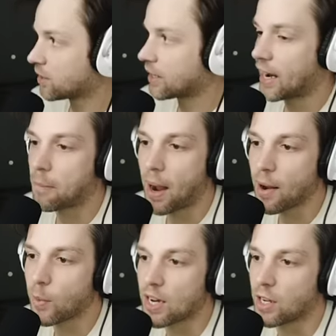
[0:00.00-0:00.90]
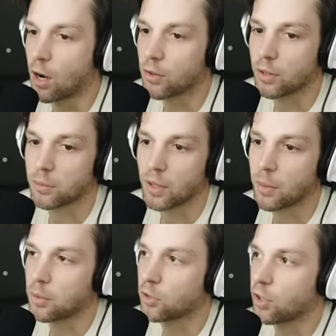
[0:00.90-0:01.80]
It's like how my week goes. I'm,
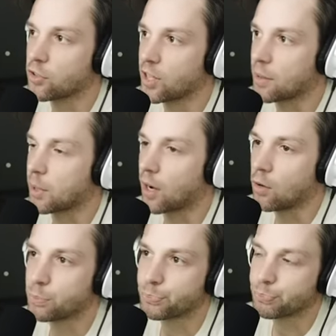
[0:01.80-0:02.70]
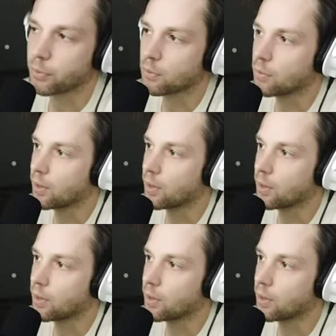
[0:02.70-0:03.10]
sometimes it's Thursday. I'm like, oh, pff,